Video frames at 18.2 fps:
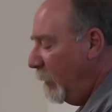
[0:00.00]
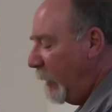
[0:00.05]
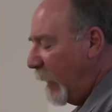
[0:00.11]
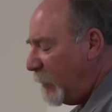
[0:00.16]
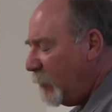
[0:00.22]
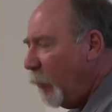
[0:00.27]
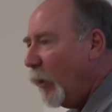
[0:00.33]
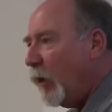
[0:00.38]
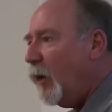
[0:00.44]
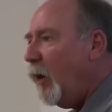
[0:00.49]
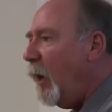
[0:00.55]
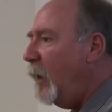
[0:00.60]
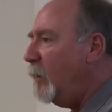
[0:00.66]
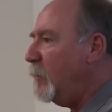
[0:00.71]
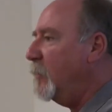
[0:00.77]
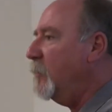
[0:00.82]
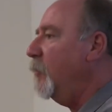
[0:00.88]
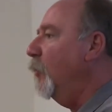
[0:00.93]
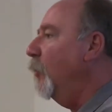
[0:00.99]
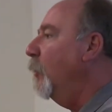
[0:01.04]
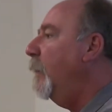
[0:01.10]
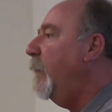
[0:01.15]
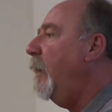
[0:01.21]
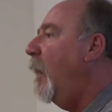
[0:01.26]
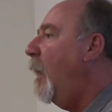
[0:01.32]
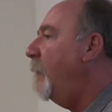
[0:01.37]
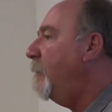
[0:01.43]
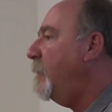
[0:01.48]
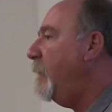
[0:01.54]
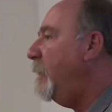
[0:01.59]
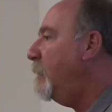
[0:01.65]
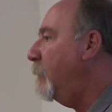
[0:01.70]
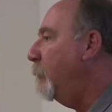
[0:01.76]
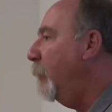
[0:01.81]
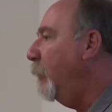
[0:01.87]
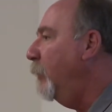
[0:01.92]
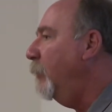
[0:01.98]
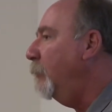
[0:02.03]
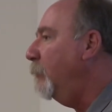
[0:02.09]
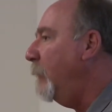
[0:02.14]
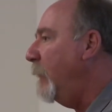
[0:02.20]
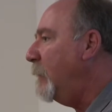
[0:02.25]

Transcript: That's what causes early off-season bloom.